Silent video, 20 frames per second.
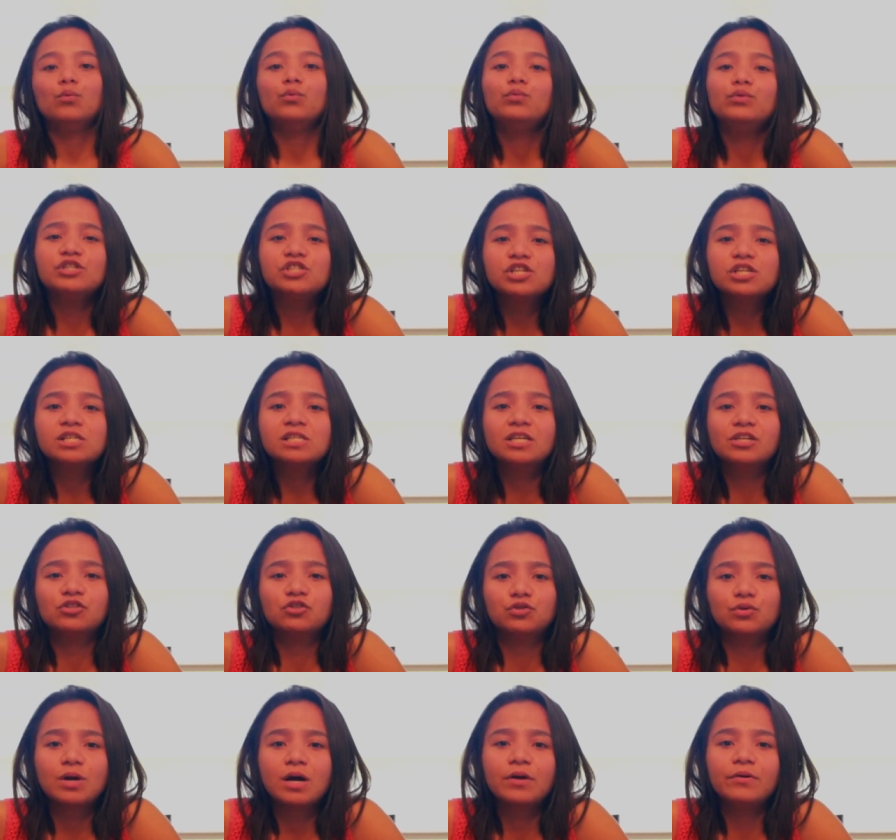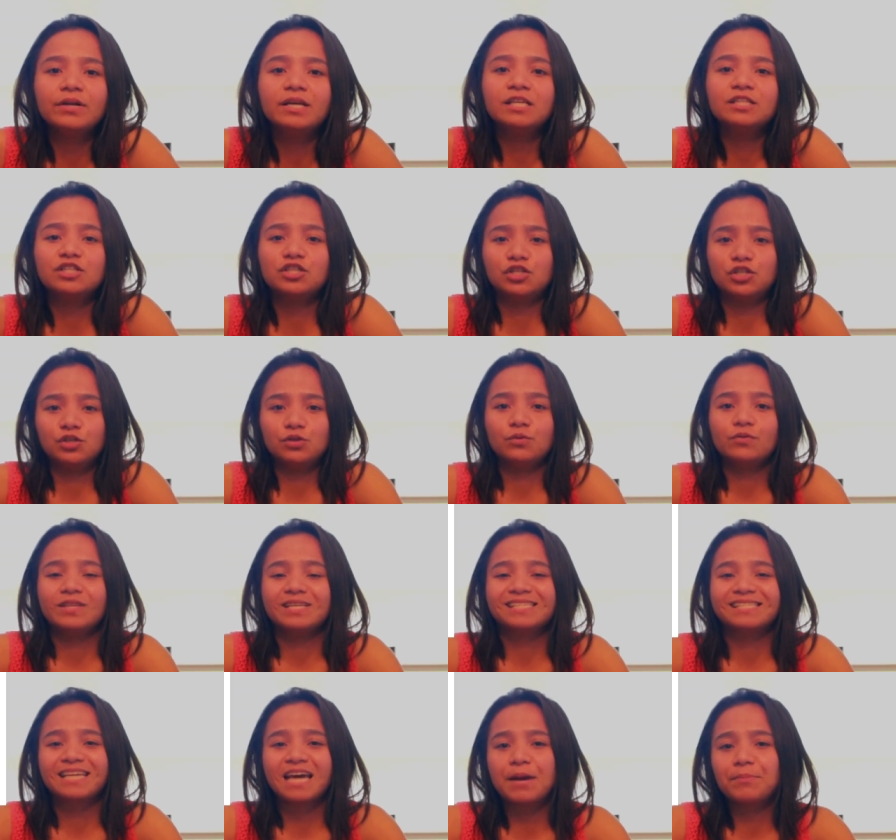which is contrary to the
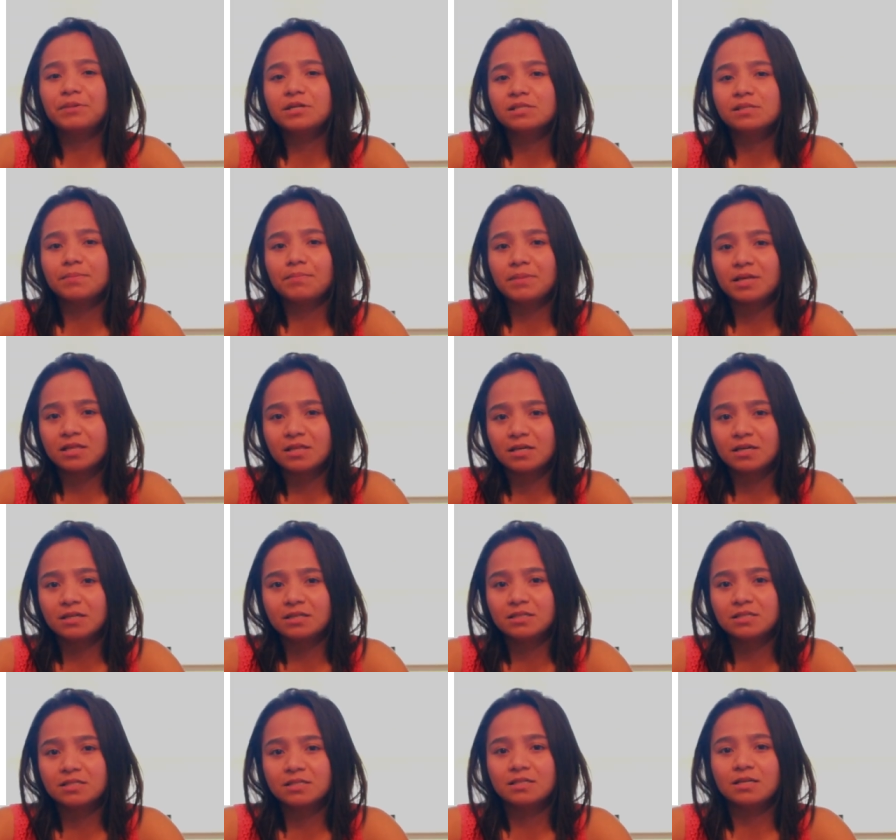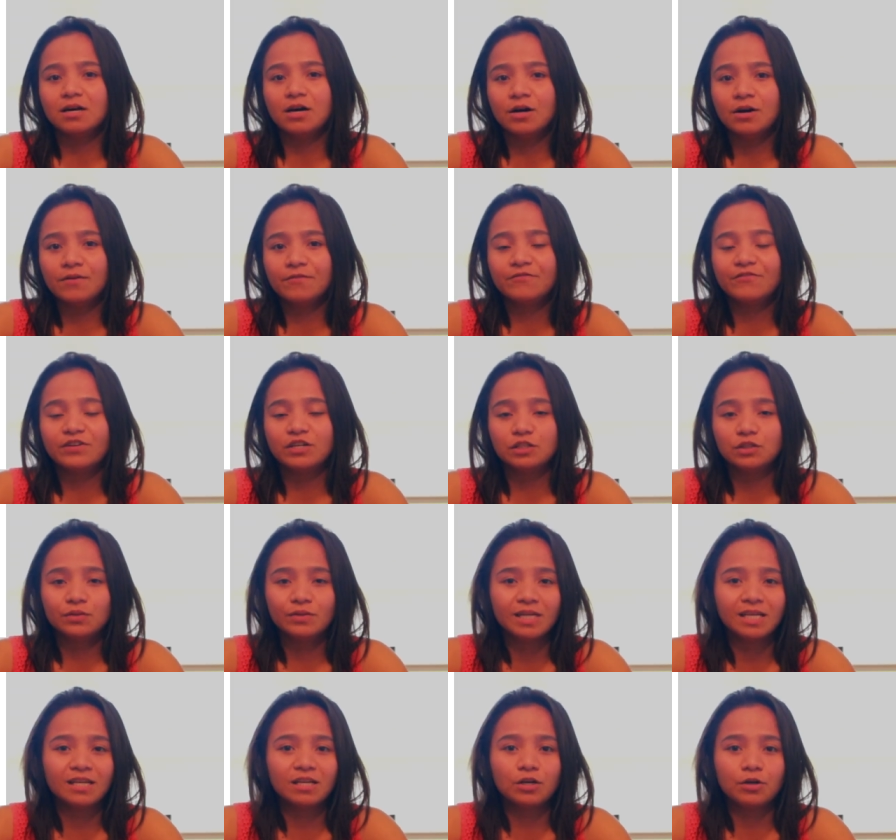scammers' methods of
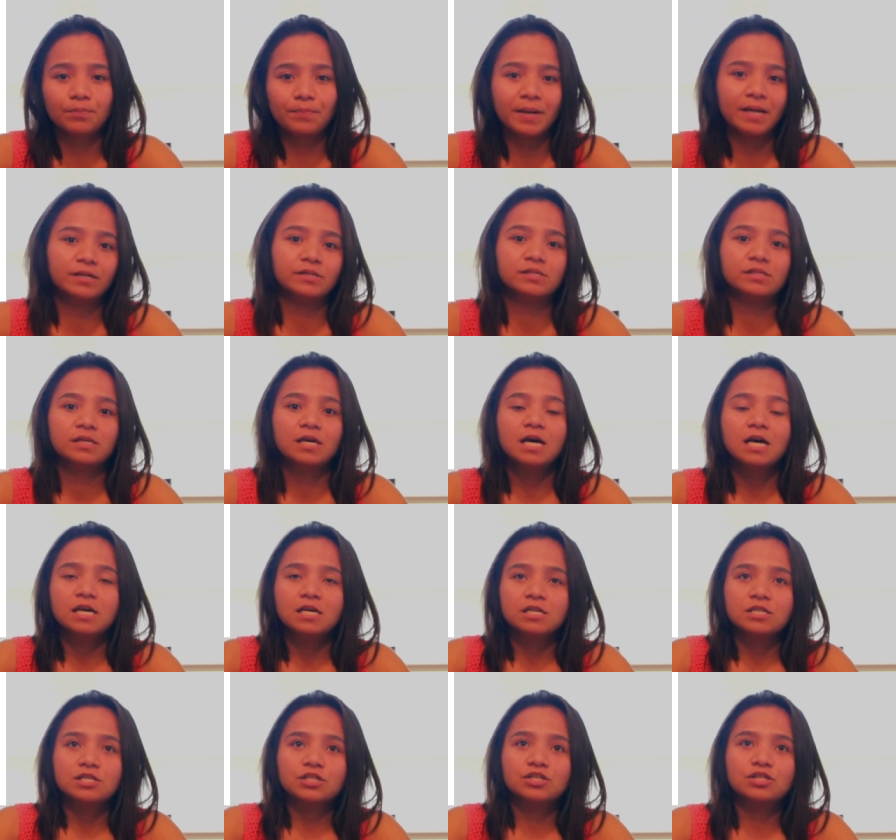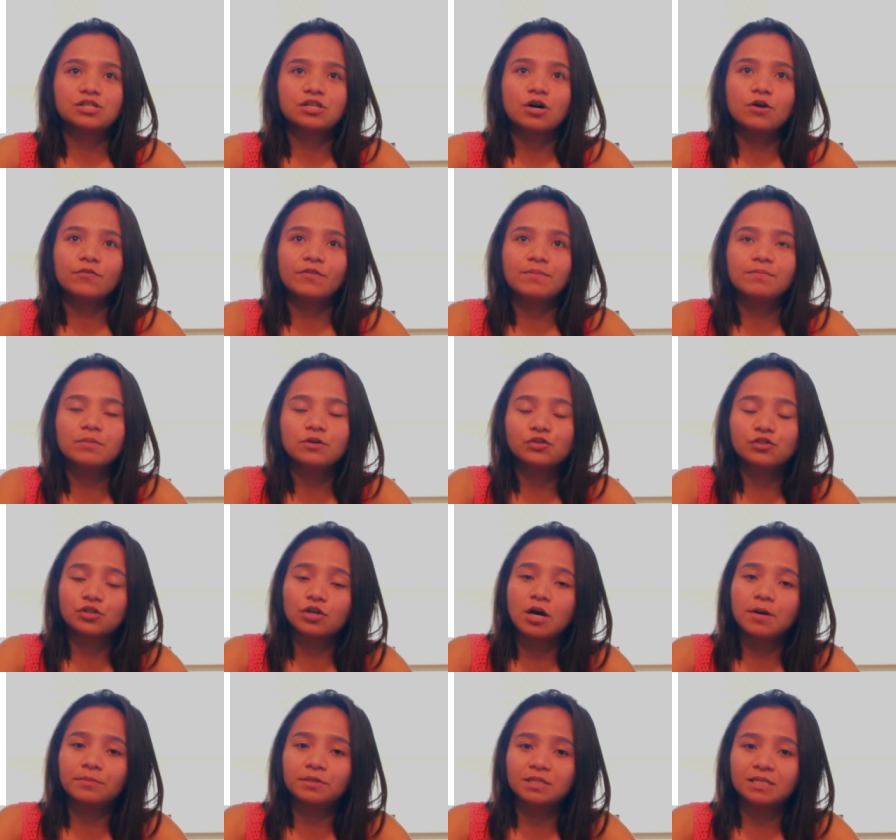tricking au pairs. So the
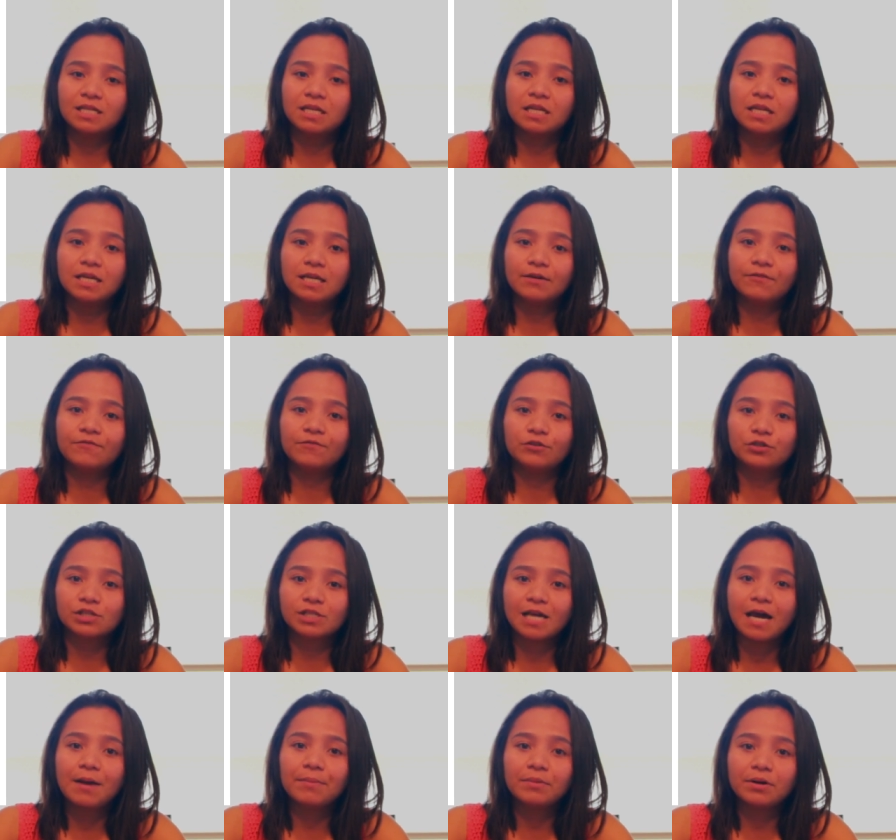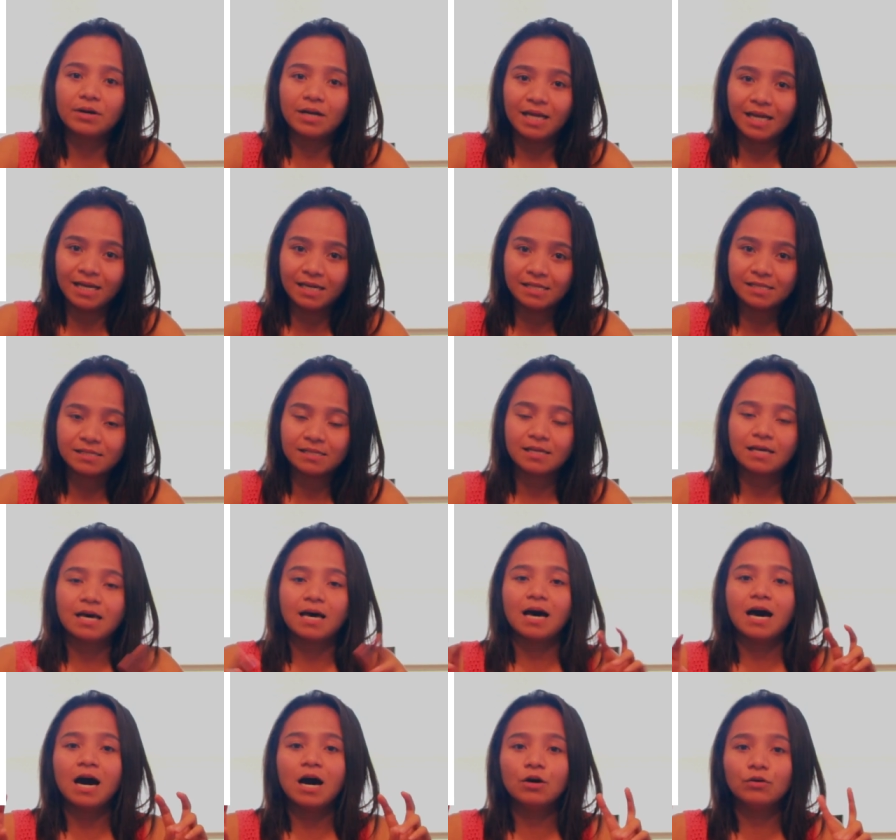most common technique for scammer is
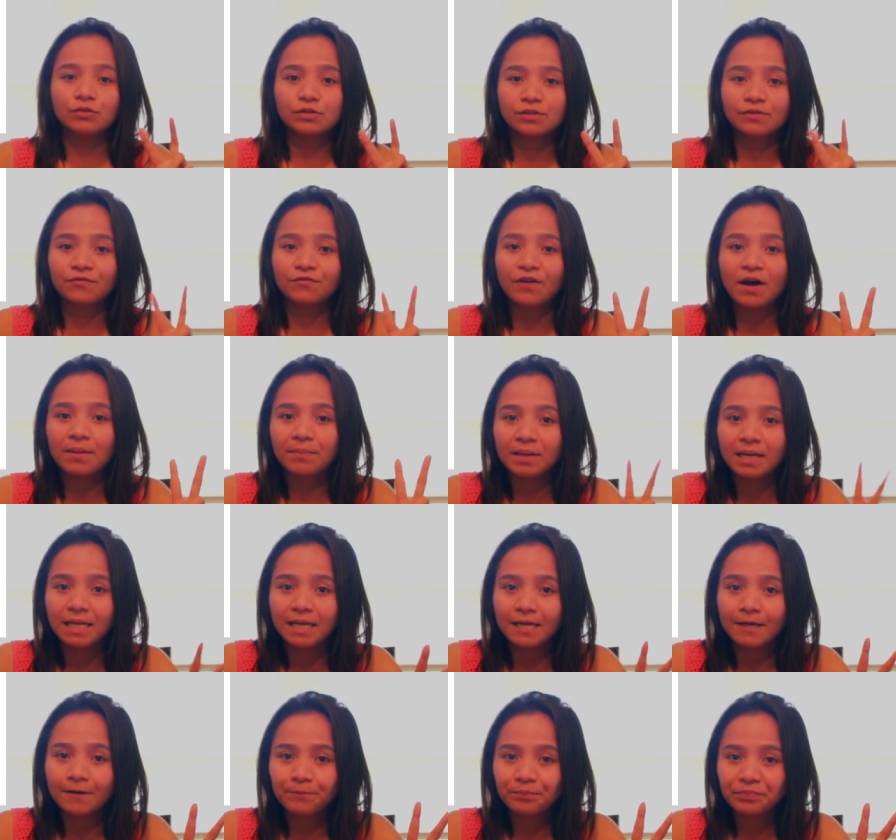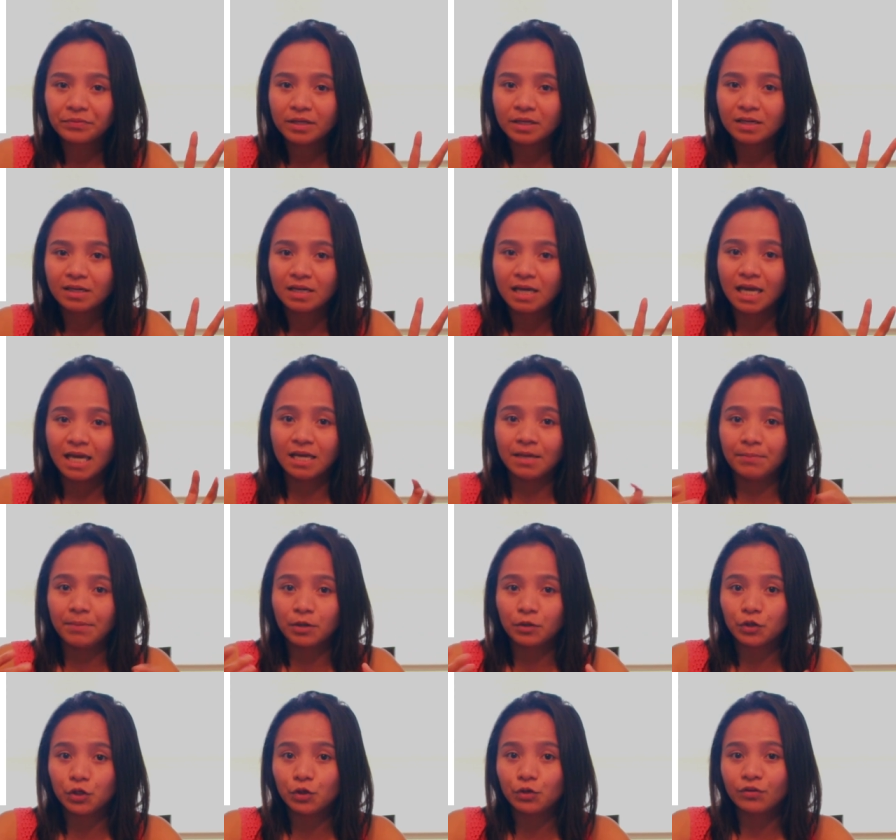house family
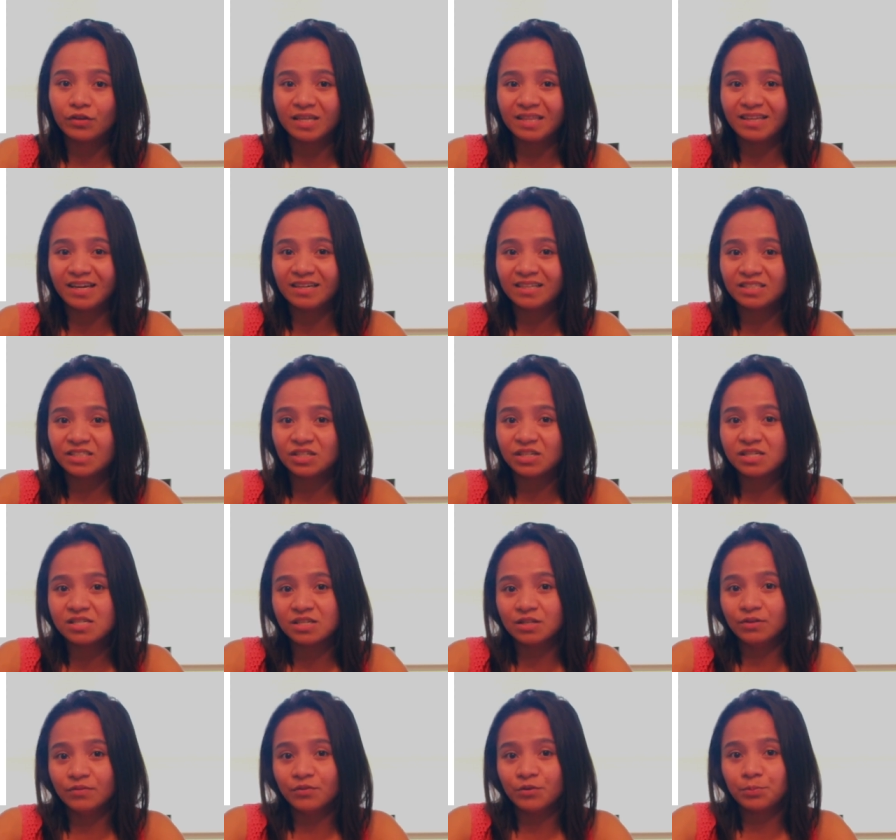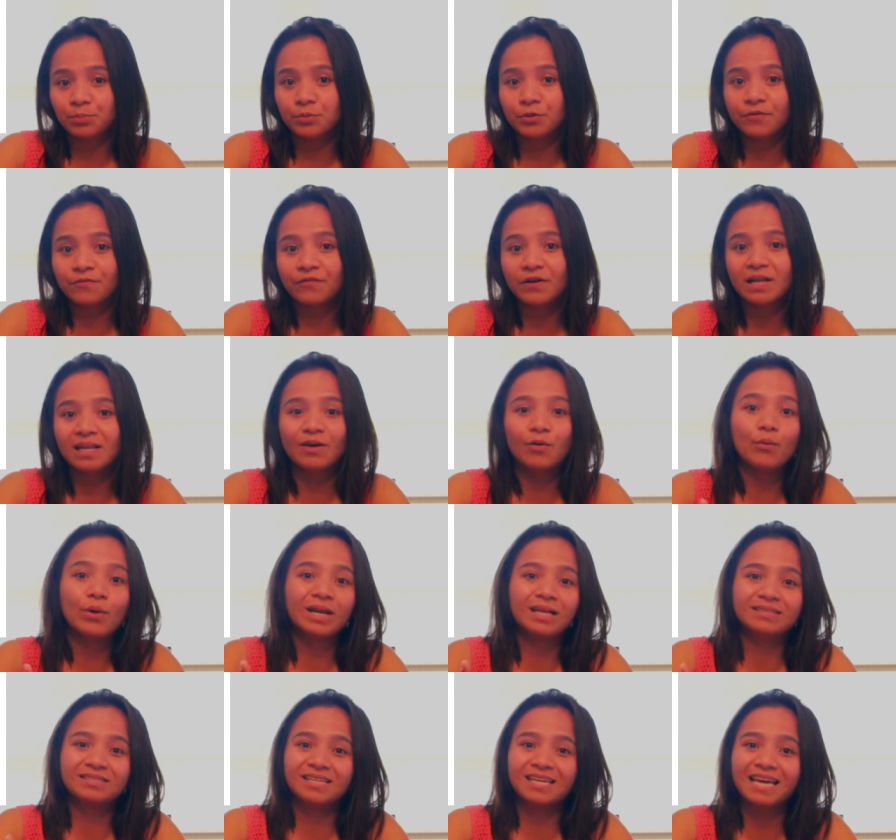email you that they're interested of your profile and
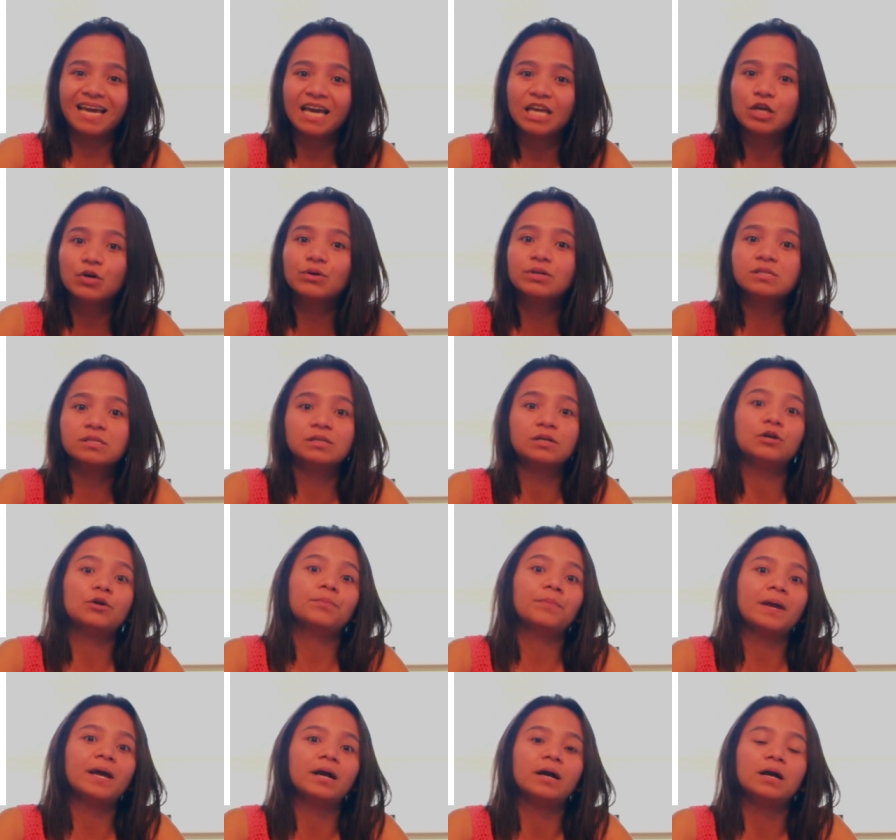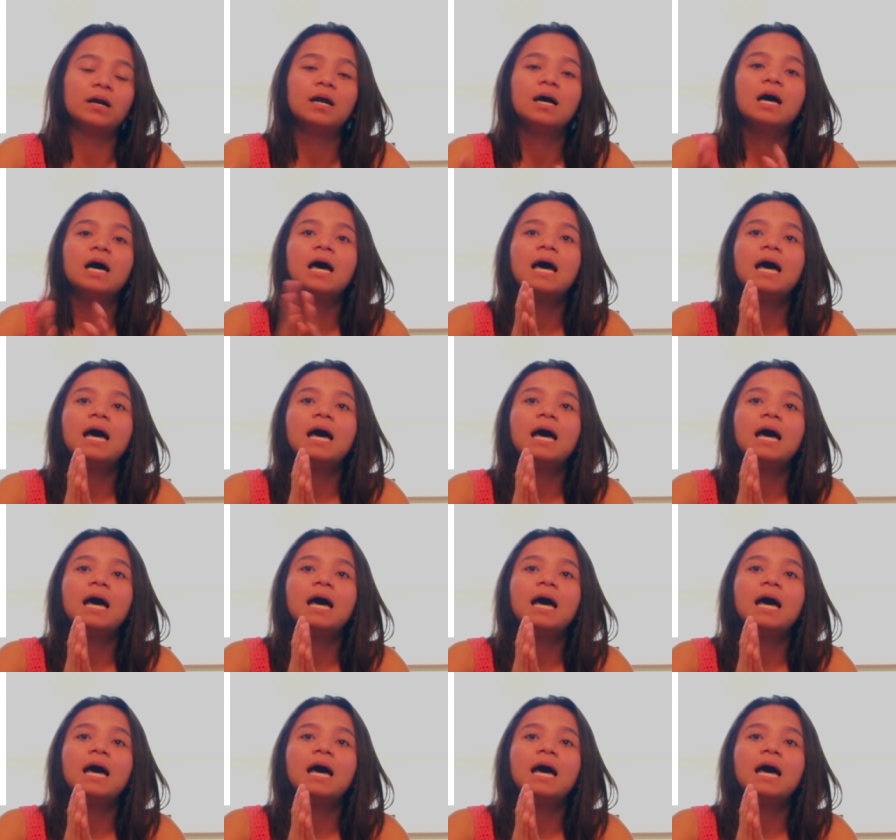wanted to get you as their repair. pair.